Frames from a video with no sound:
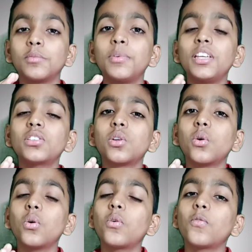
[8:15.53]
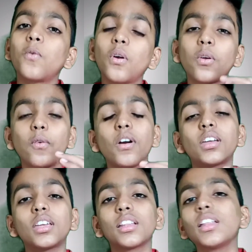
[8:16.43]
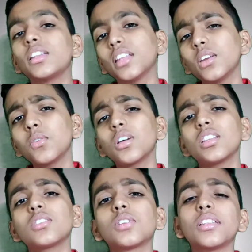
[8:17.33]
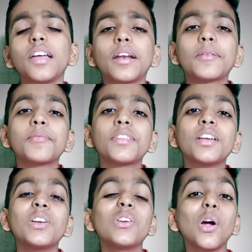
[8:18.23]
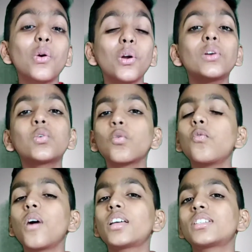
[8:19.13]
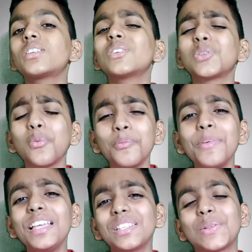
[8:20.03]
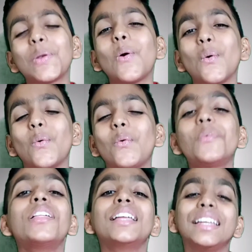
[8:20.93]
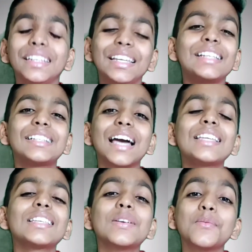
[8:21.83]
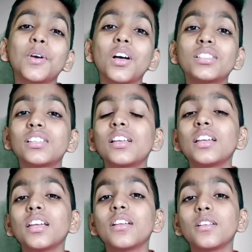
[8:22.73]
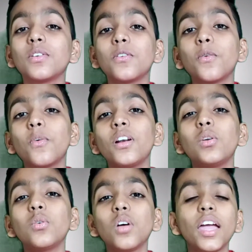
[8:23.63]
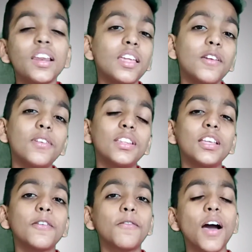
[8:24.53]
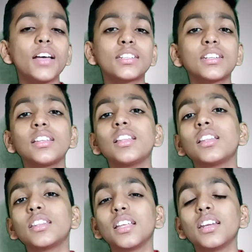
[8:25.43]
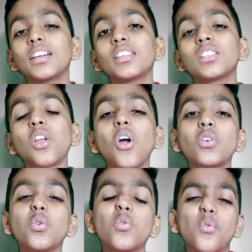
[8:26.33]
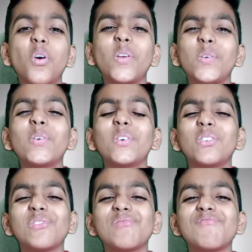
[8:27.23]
Be slow for your working. Then you can say that you are going too fast, so be slow. Yes, guys, because if you will do and everything fast, then it is not good for you.